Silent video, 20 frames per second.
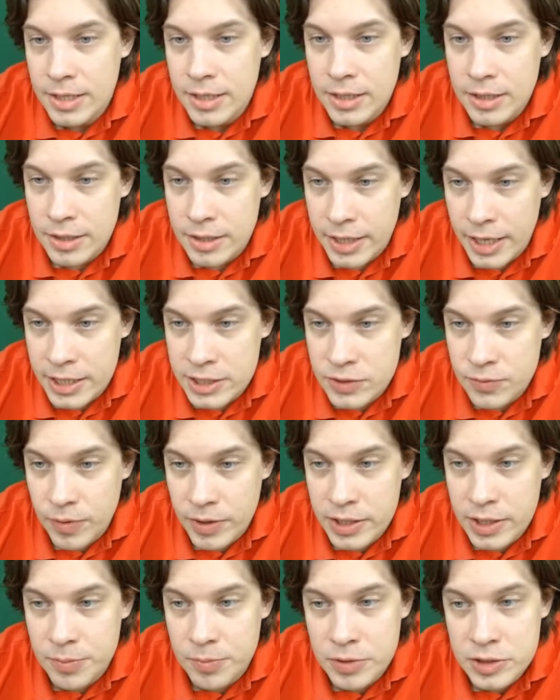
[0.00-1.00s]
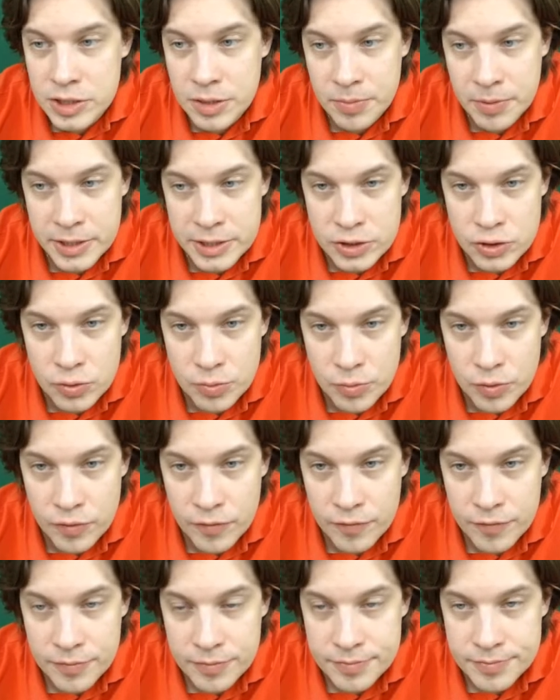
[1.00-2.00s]
That's why the bishop has to
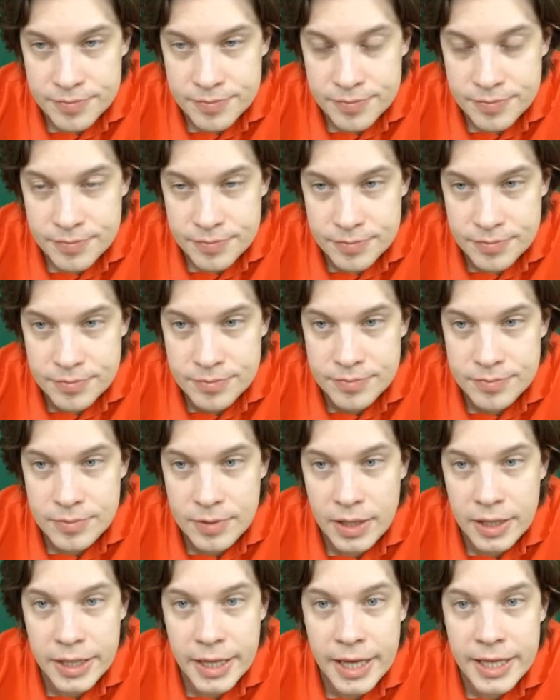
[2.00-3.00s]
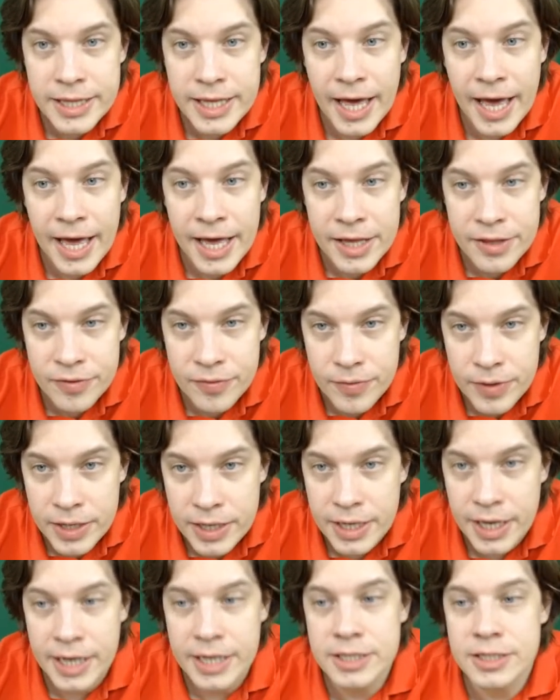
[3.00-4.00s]
move. Then
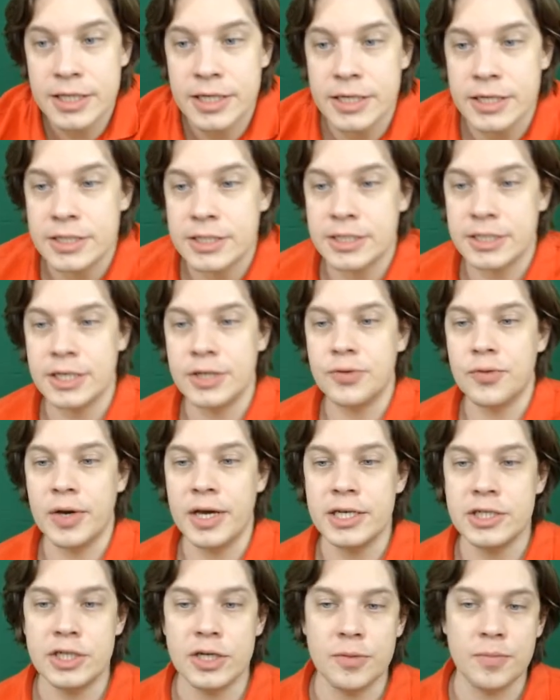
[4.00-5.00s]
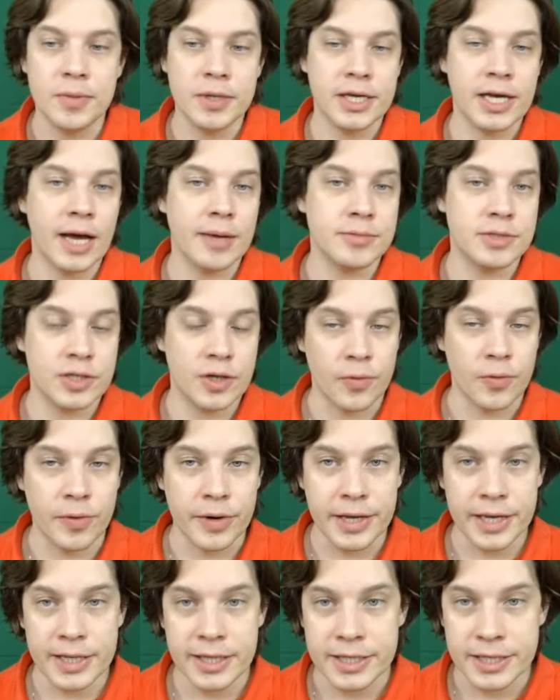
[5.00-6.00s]
a3, and this situation becomes
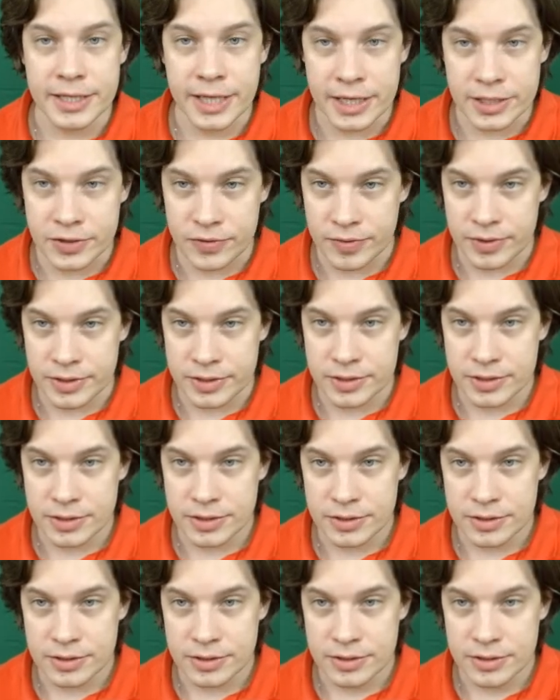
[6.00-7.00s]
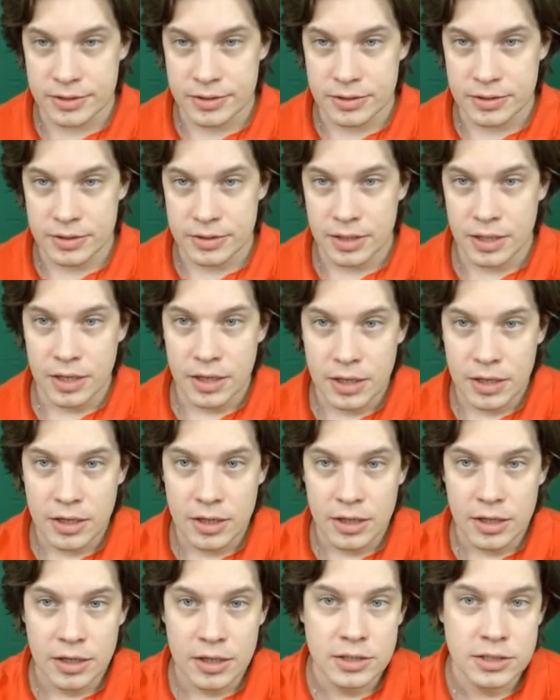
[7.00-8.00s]
really dangerous.
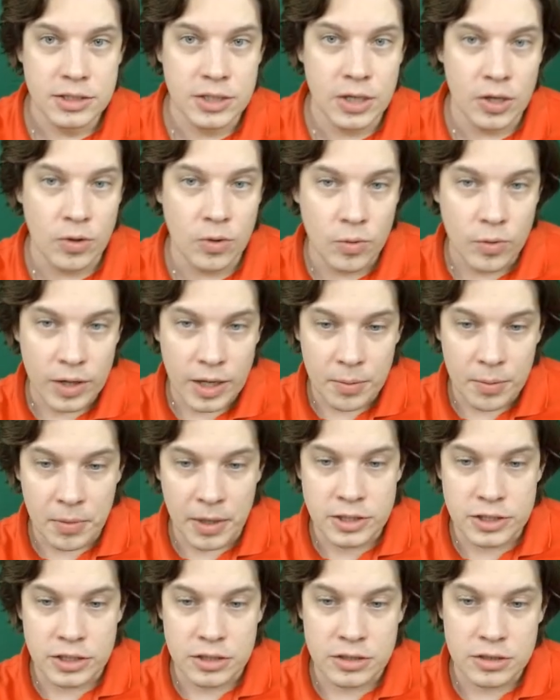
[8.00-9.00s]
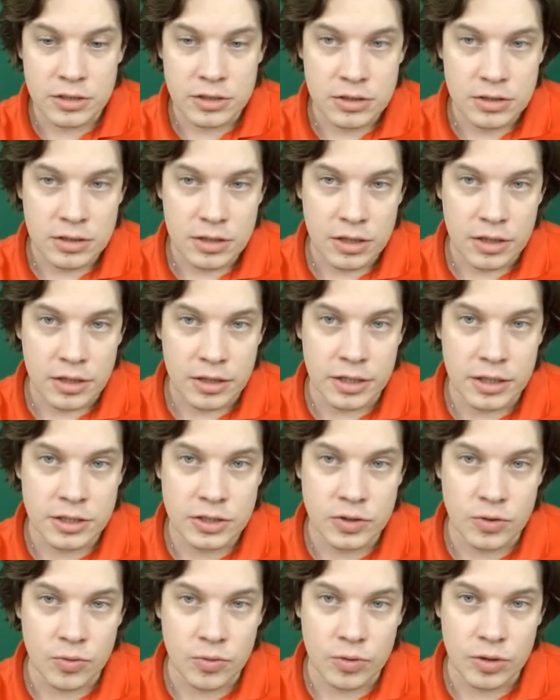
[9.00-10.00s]
So imagine
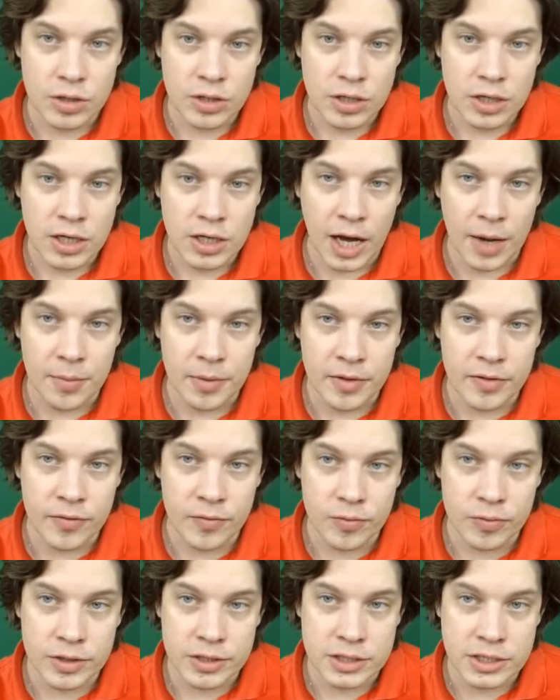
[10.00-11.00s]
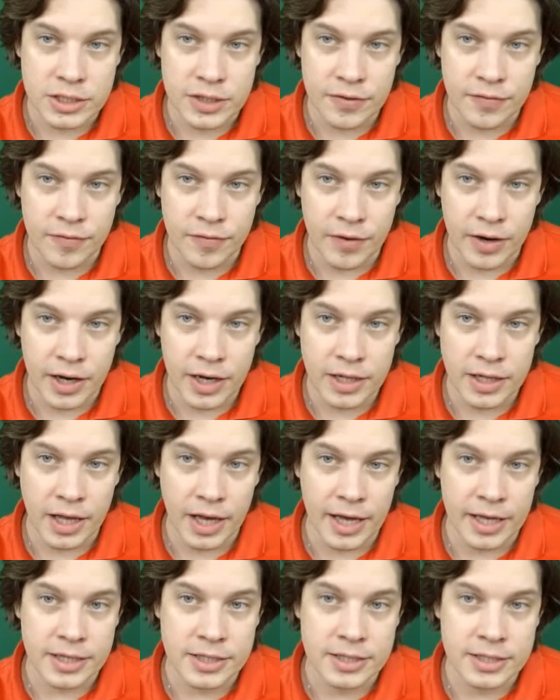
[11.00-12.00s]
this rook coming through the c file
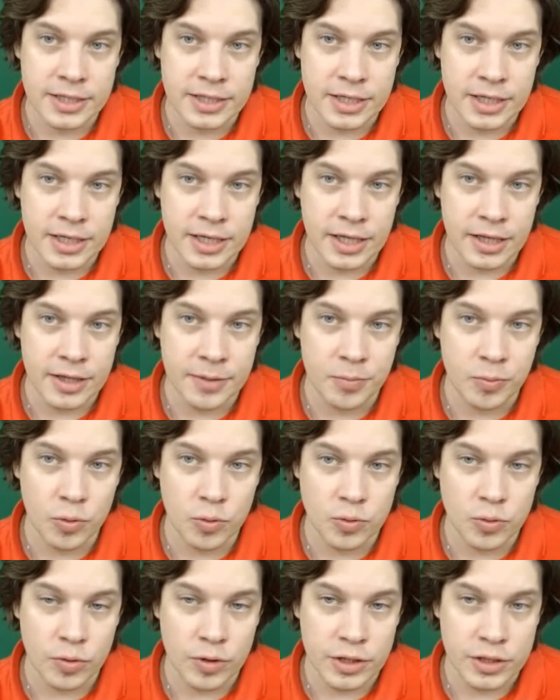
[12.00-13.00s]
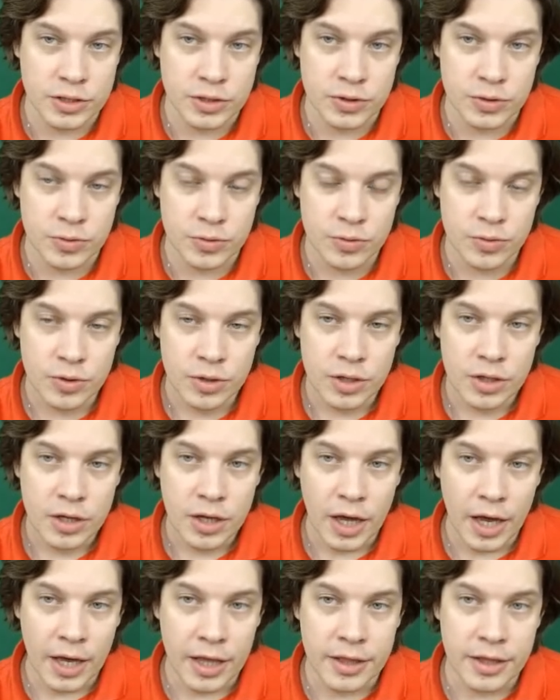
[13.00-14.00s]
and taking the pawn on a2,
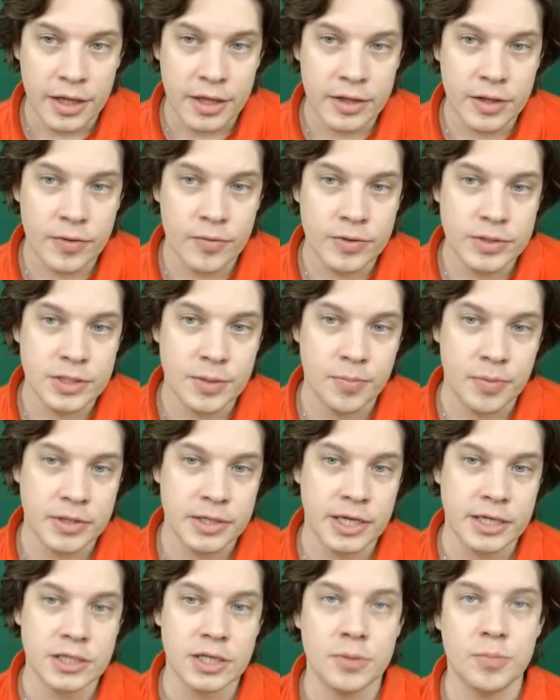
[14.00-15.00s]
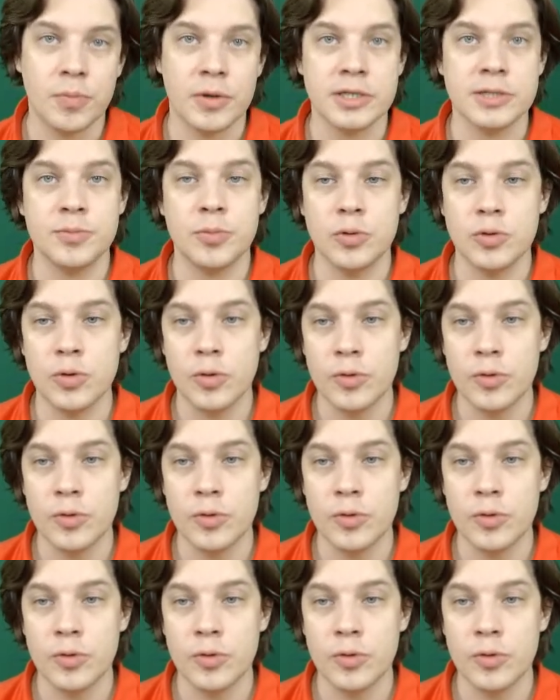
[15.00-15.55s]
and then there is a protected pass pawn on